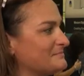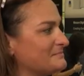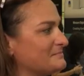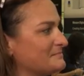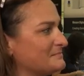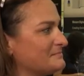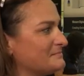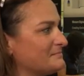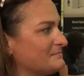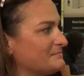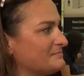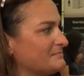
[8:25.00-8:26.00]

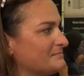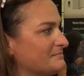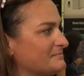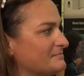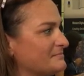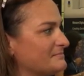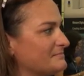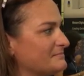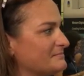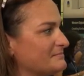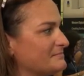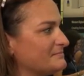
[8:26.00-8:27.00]

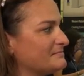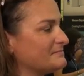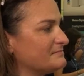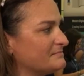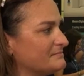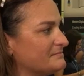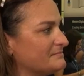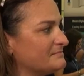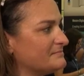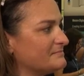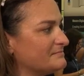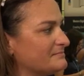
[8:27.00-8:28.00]

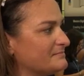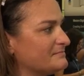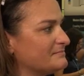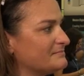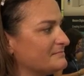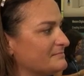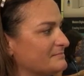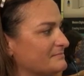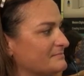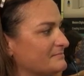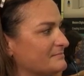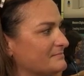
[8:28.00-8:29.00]

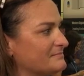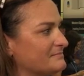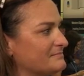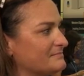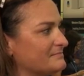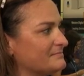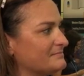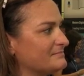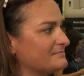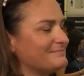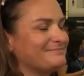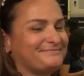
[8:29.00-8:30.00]

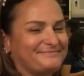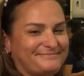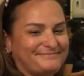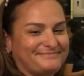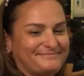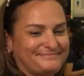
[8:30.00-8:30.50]
(silent)